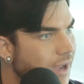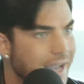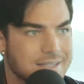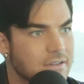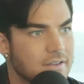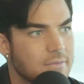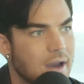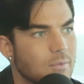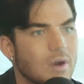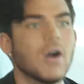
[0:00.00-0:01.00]
I still haven't.
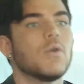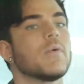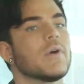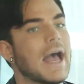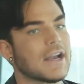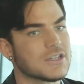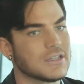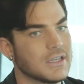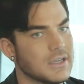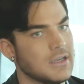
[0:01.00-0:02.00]

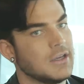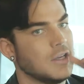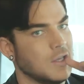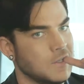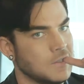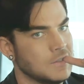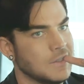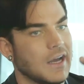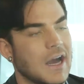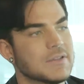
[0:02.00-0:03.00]
Actually,
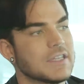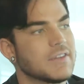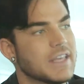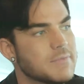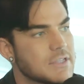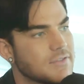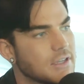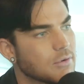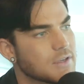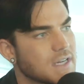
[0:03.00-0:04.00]
I was leaving the
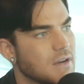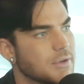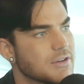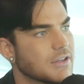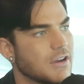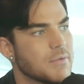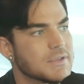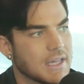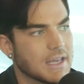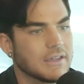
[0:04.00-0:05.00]
MTV Awards a couple years ago, and it
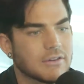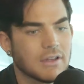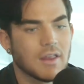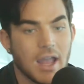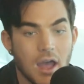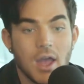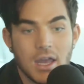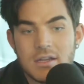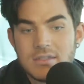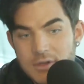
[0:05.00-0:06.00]
was like literally like, "Oh,
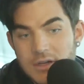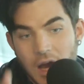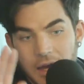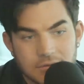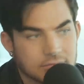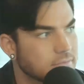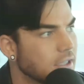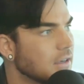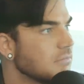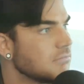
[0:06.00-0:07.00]
hey, nice to meet you. Hi."
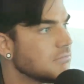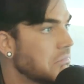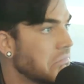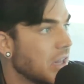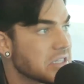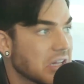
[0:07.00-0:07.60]
That's